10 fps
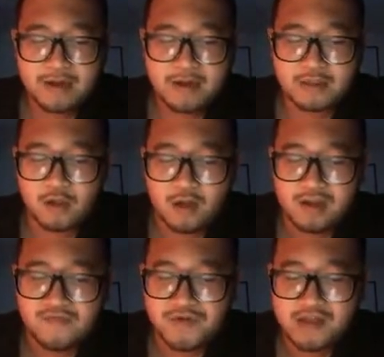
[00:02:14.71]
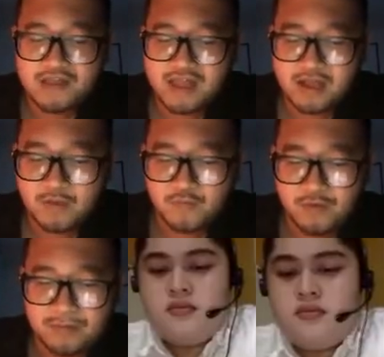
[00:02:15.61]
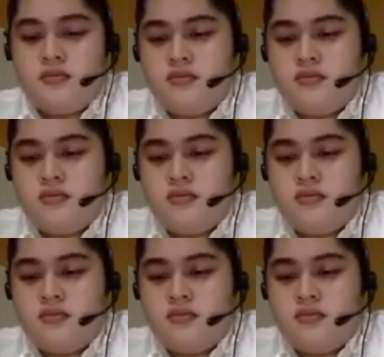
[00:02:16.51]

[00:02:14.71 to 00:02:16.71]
not only for the sake of women,